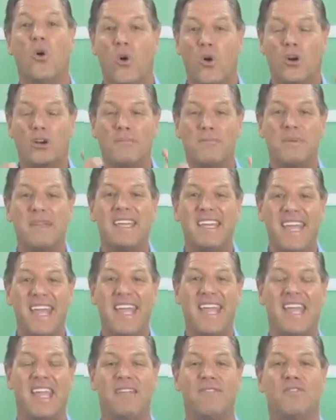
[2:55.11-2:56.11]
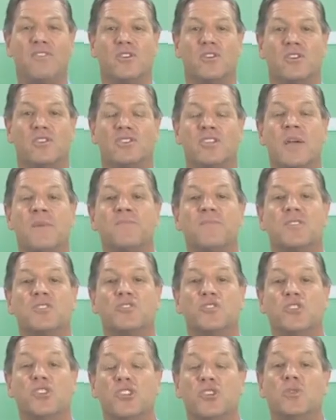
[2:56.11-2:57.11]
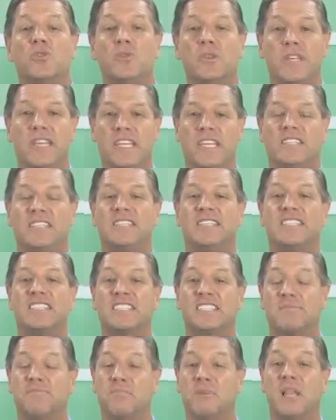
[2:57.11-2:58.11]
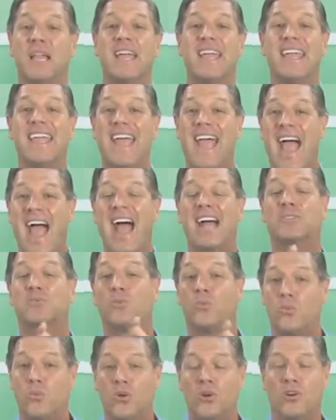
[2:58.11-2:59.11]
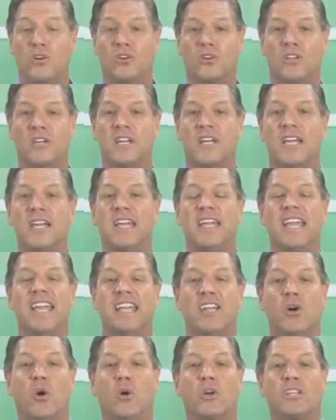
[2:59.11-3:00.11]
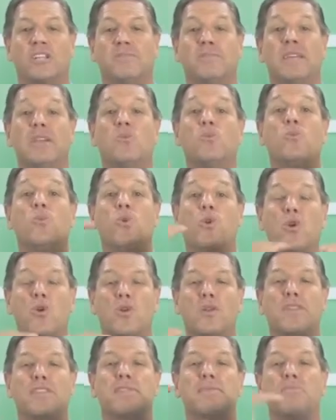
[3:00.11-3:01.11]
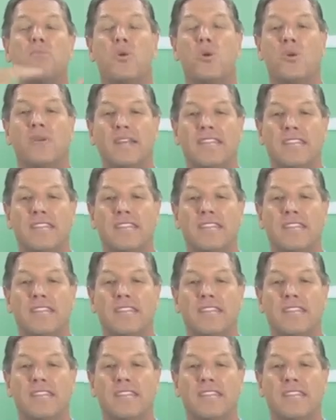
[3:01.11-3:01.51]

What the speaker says: or behaviors do you need to display at work in order to be worth more